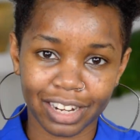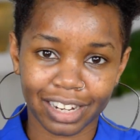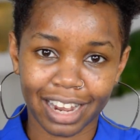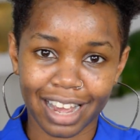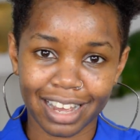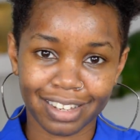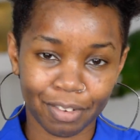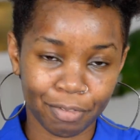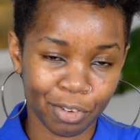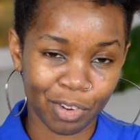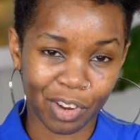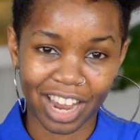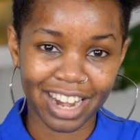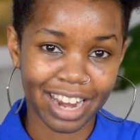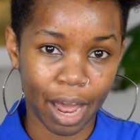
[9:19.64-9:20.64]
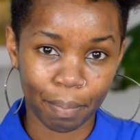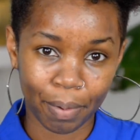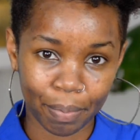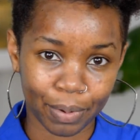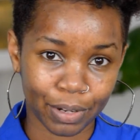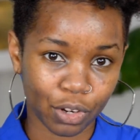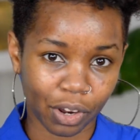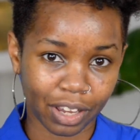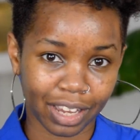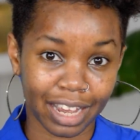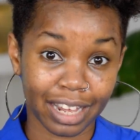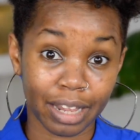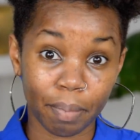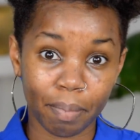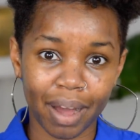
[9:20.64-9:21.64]
guys if you can hear people
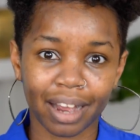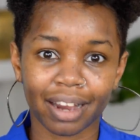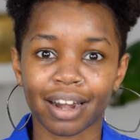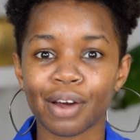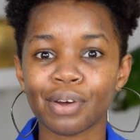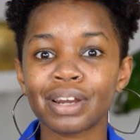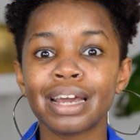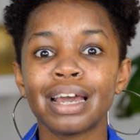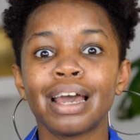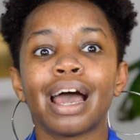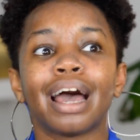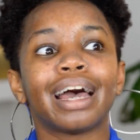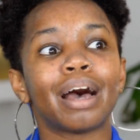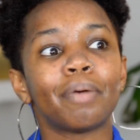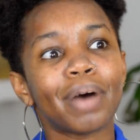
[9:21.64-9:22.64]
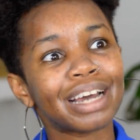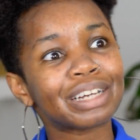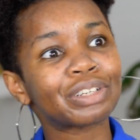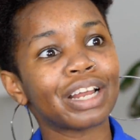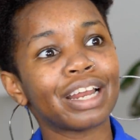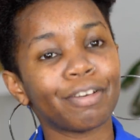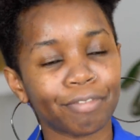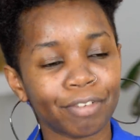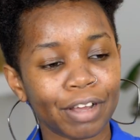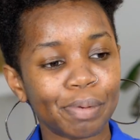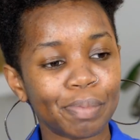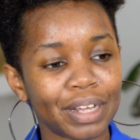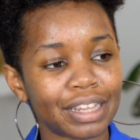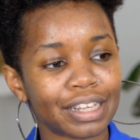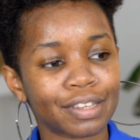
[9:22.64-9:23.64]
talking in the background. I'm actually
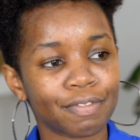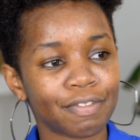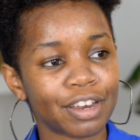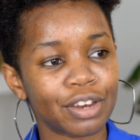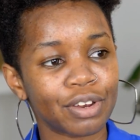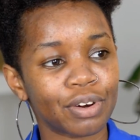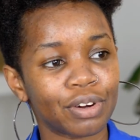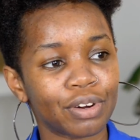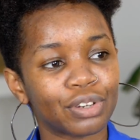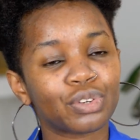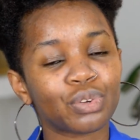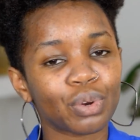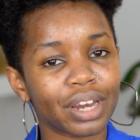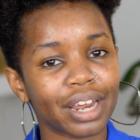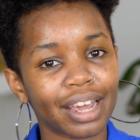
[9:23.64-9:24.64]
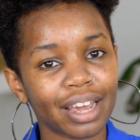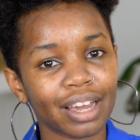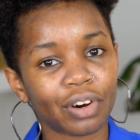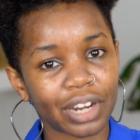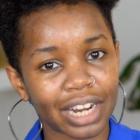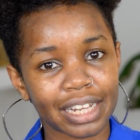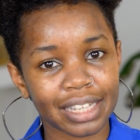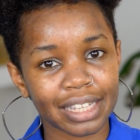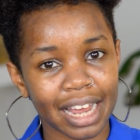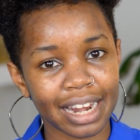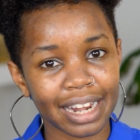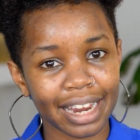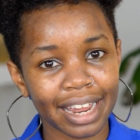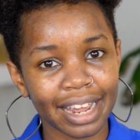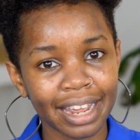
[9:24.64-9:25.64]
filming this video today on a
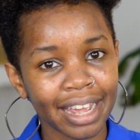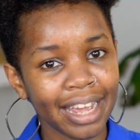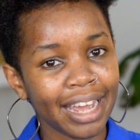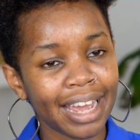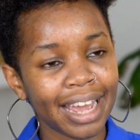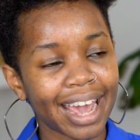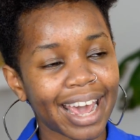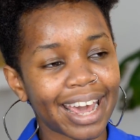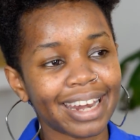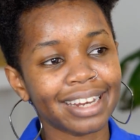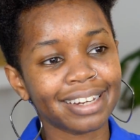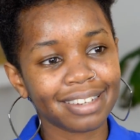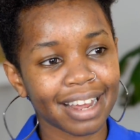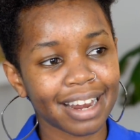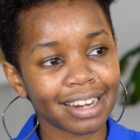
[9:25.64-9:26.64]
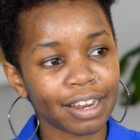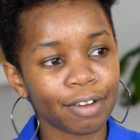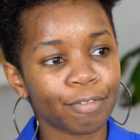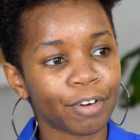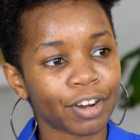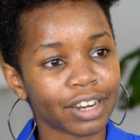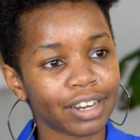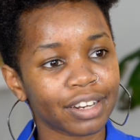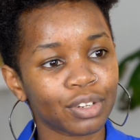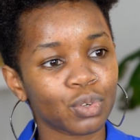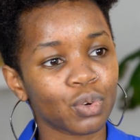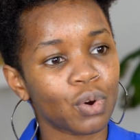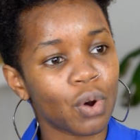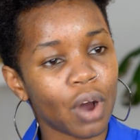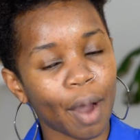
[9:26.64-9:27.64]
Sunday and intending for it
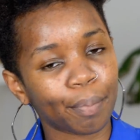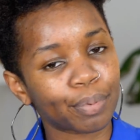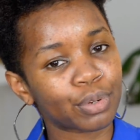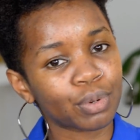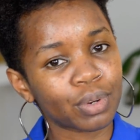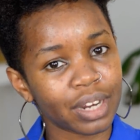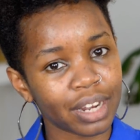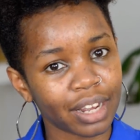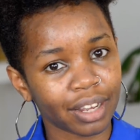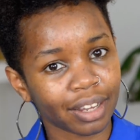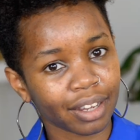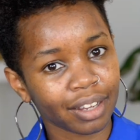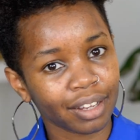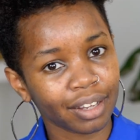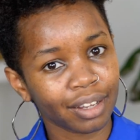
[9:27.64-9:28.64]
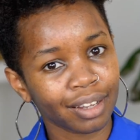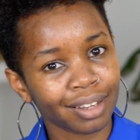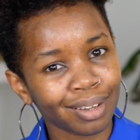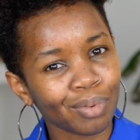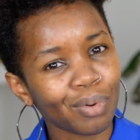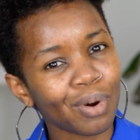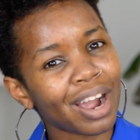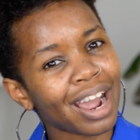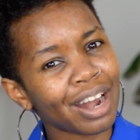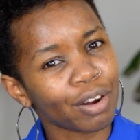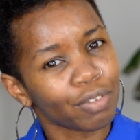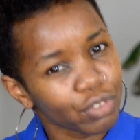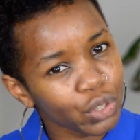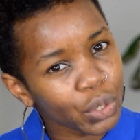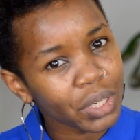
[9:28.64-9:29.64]
to go up today. What kind
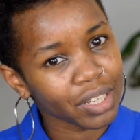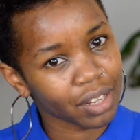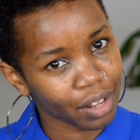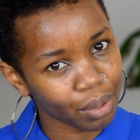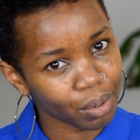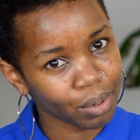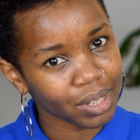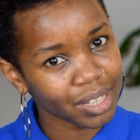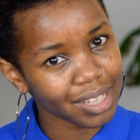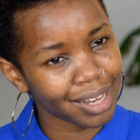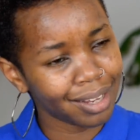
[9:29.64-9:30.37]
of jokes are those?